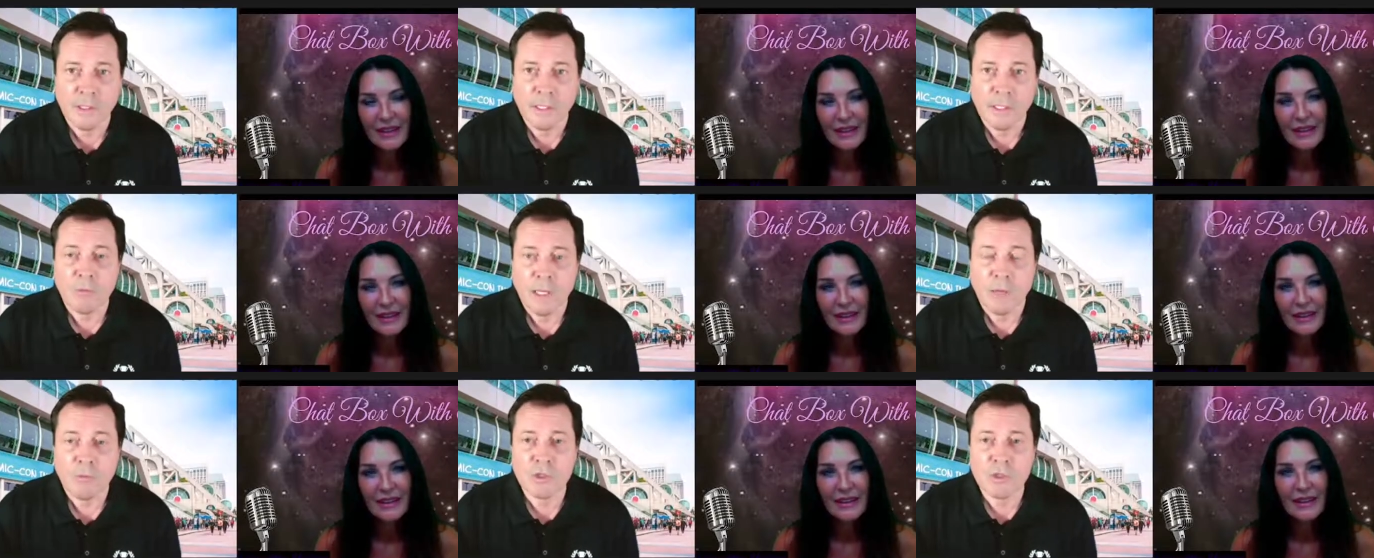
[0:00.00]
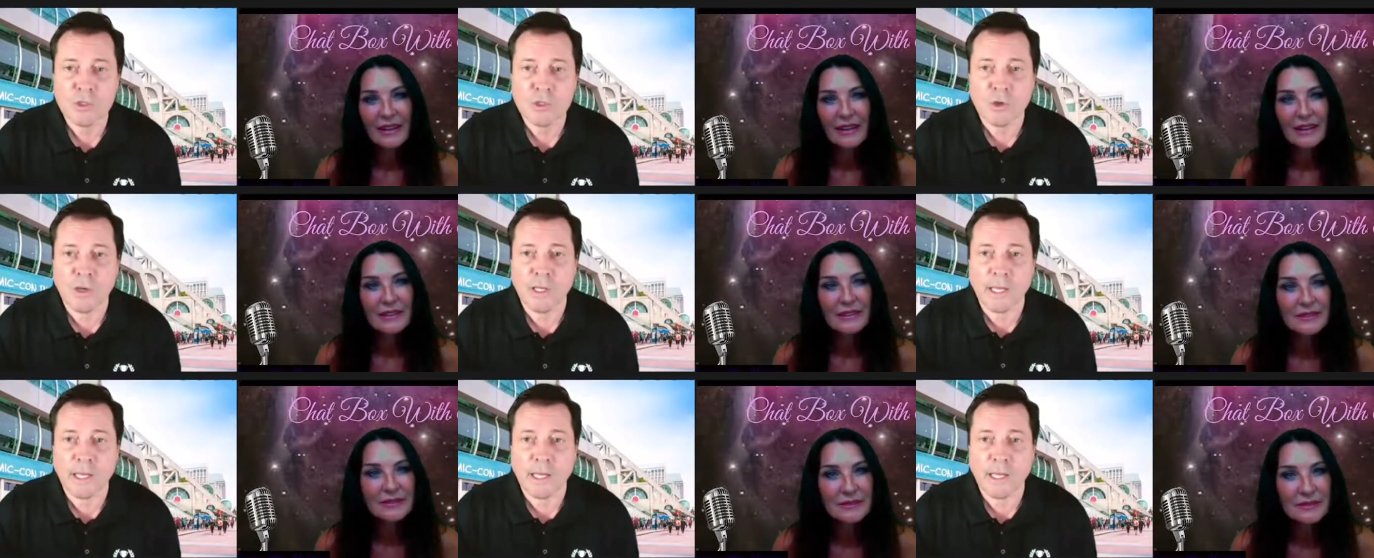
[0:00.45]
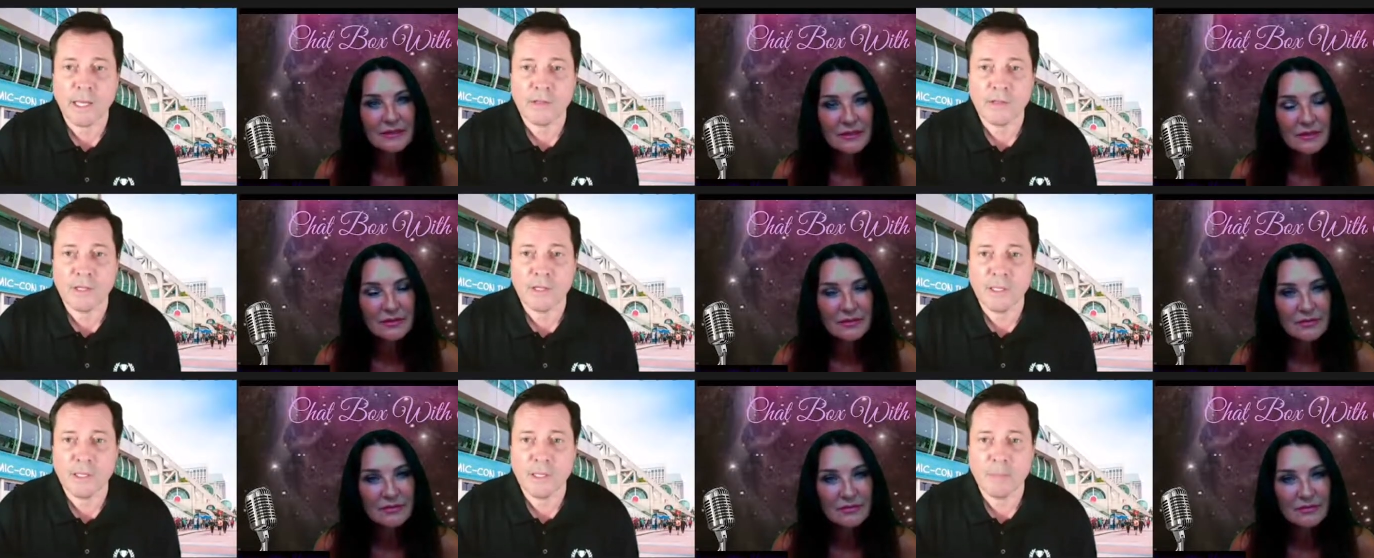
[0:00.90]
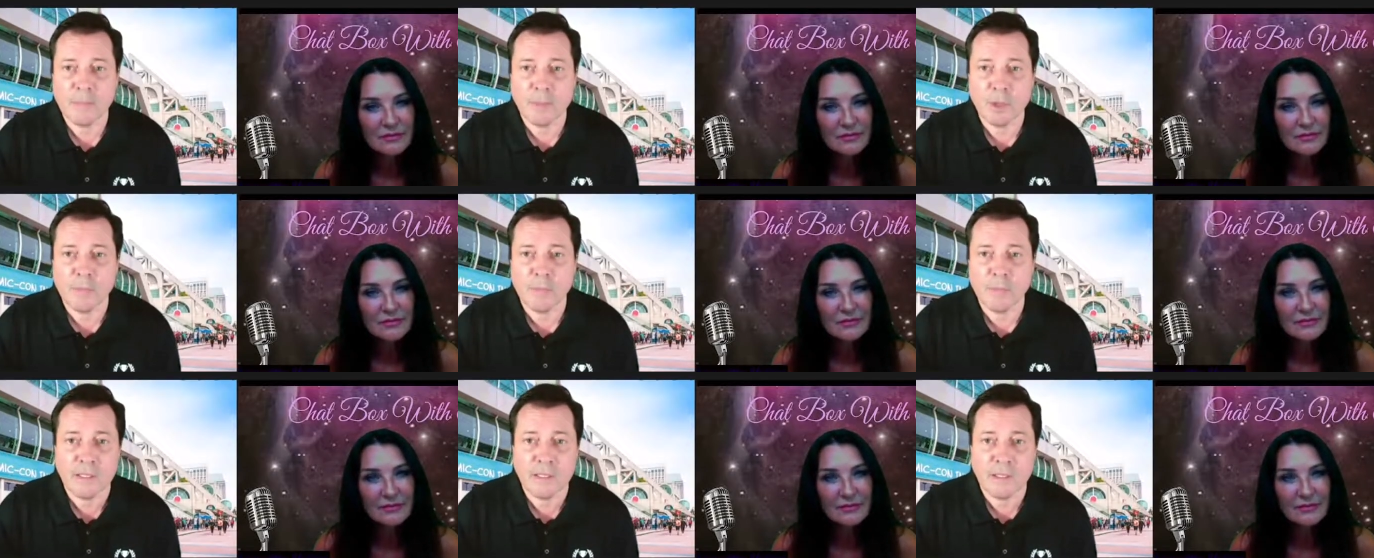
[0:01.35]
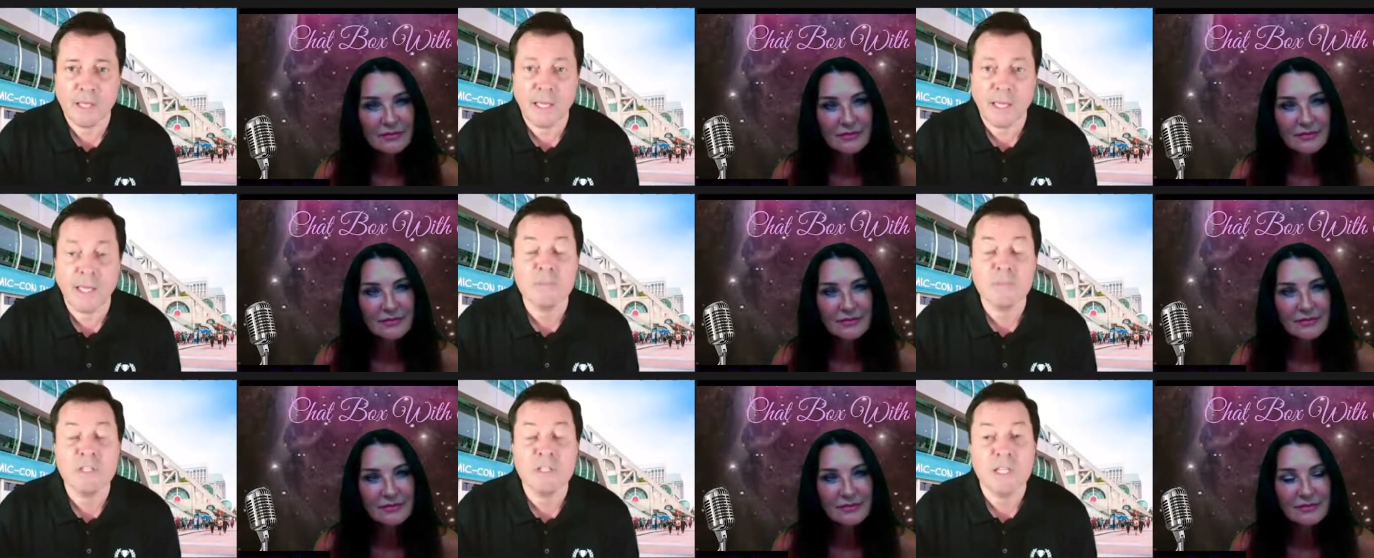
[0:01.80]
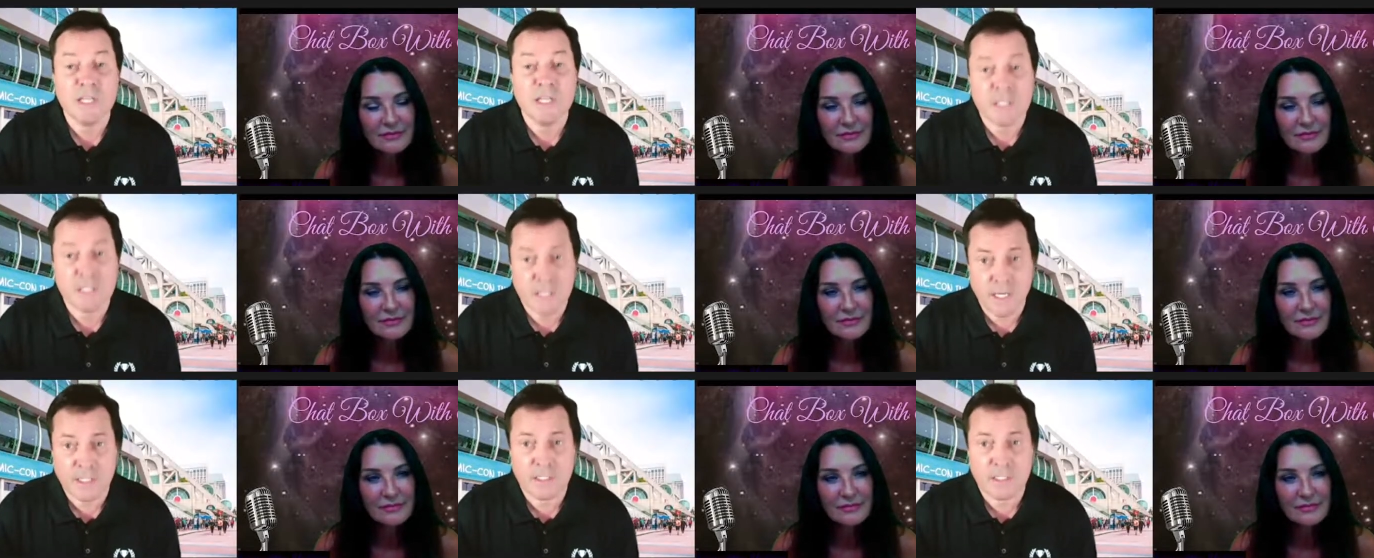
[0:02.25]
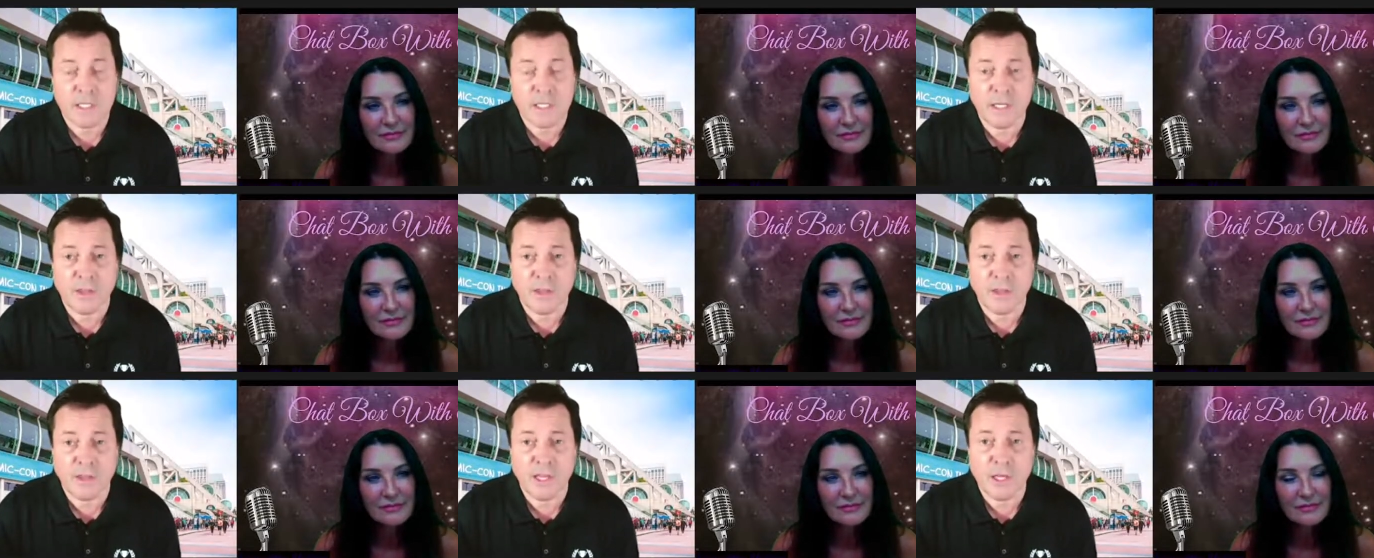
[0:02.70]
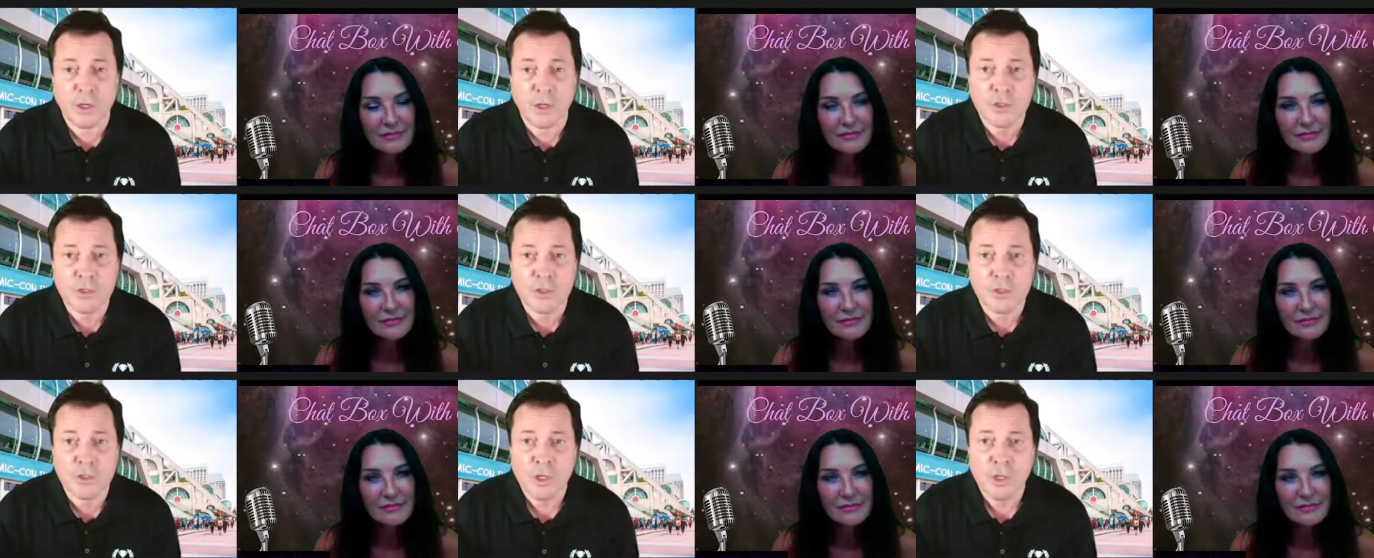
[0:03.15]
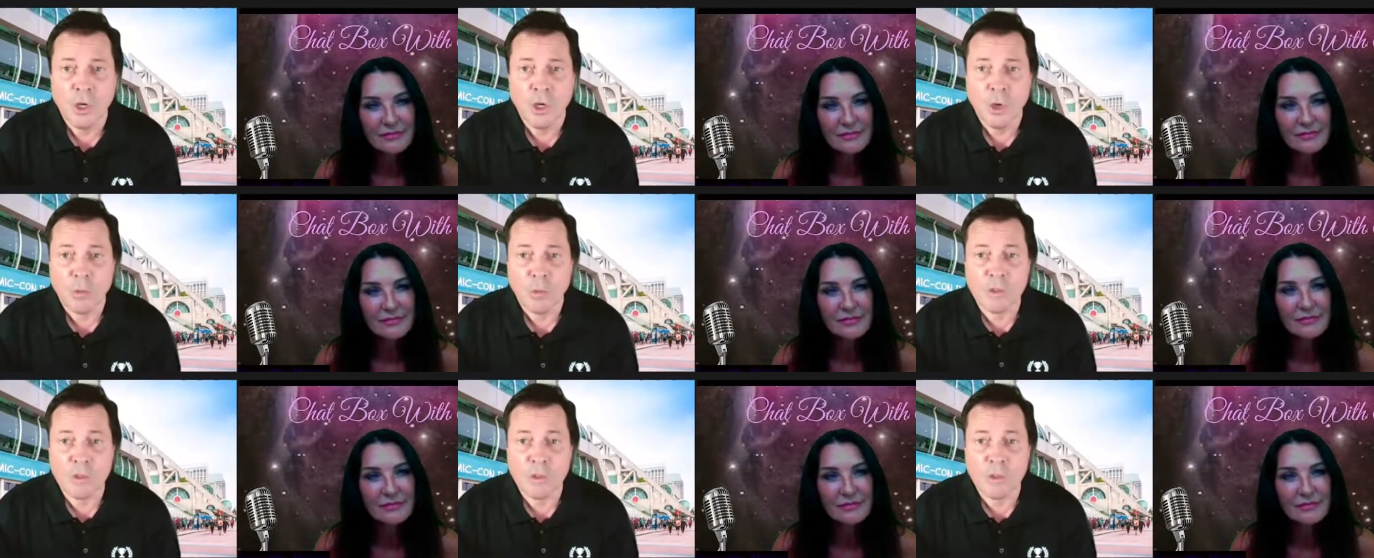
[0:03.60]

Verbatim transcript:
Speaker 1: We're screening at the uh, Burbank AMC 16 Theaters, which